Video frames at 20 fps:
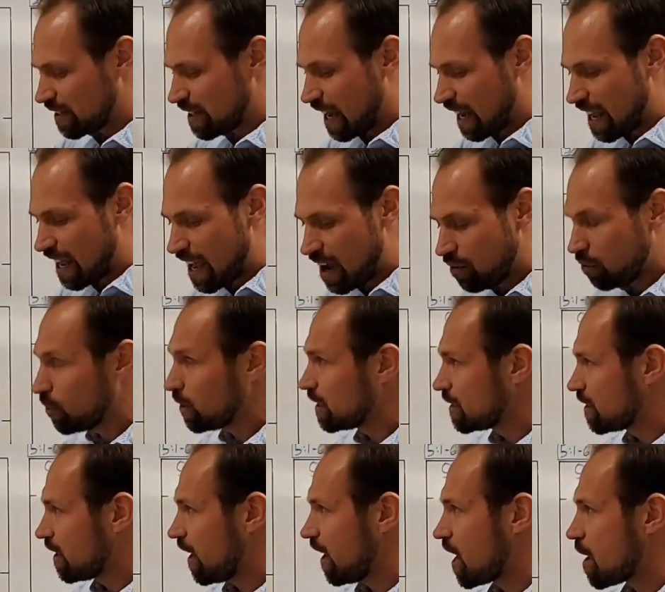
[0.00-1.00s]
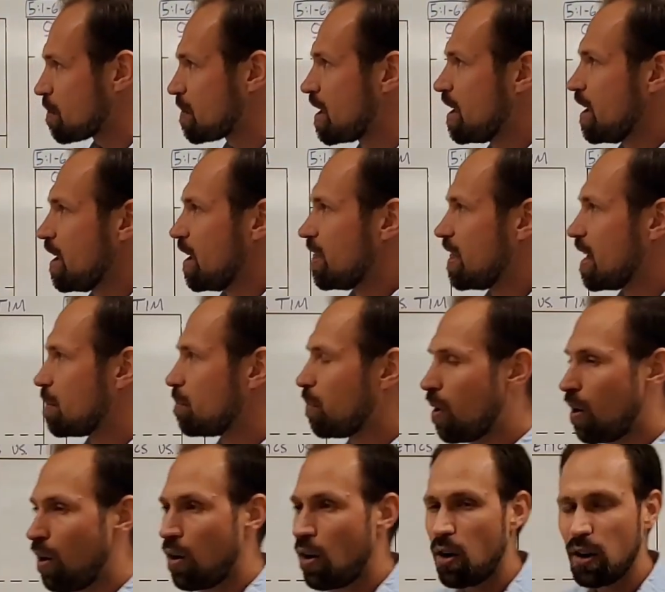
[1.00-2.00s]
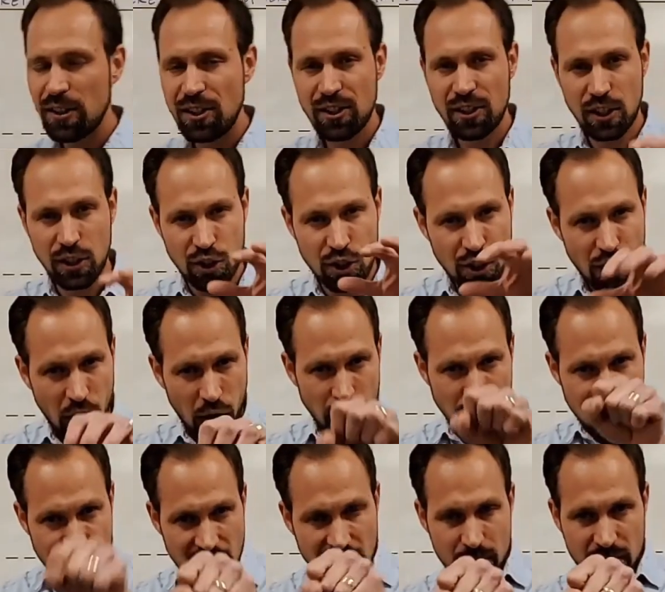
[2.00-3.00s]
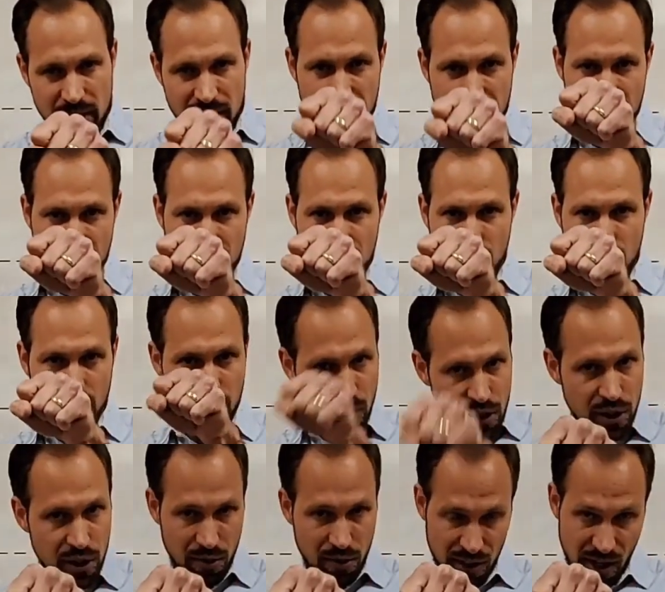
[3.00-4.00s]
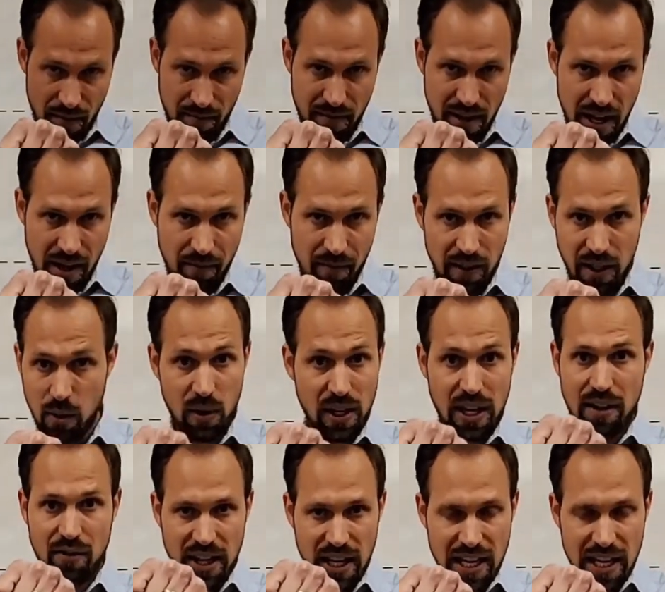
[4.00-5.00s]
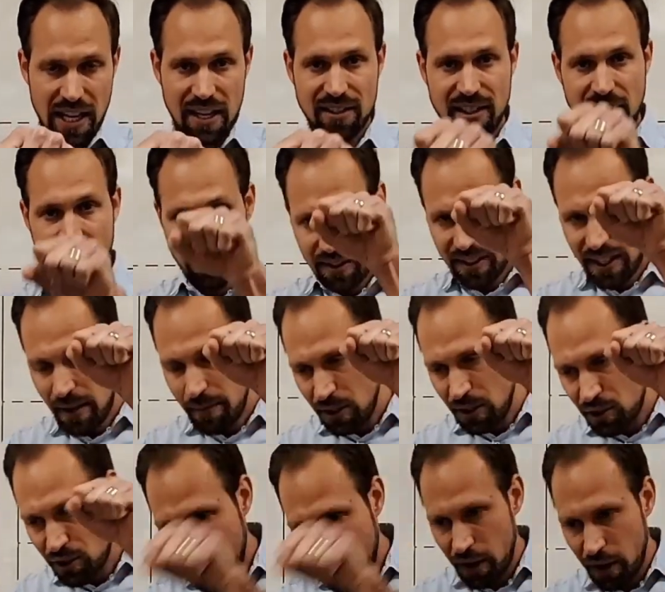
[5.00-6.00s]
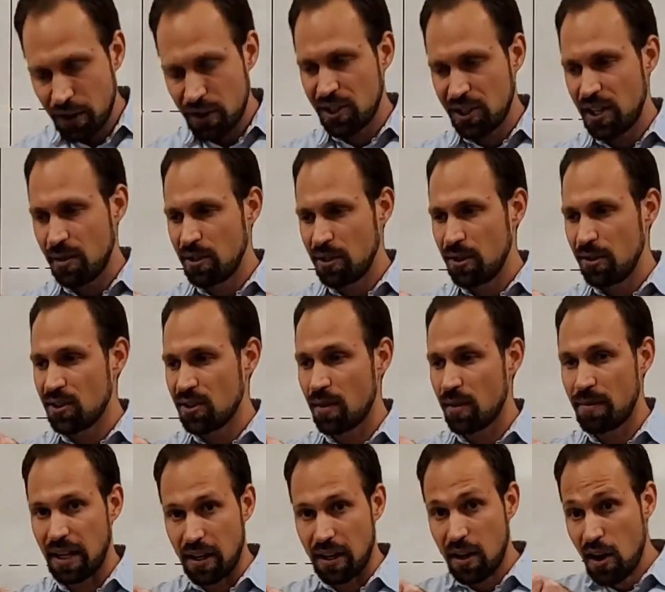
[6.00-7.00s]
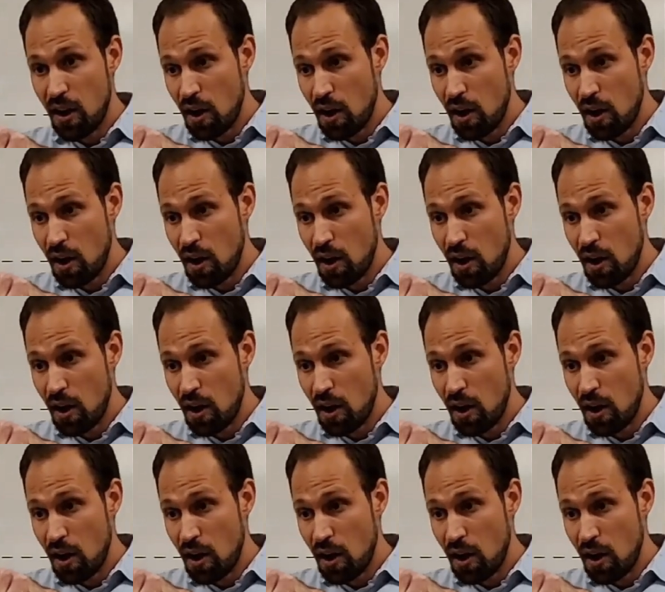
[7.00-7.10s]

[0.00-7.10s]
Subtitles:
that every time that Paul is going to charge Timothy to do something, whatever that is, every time he charges him to do something,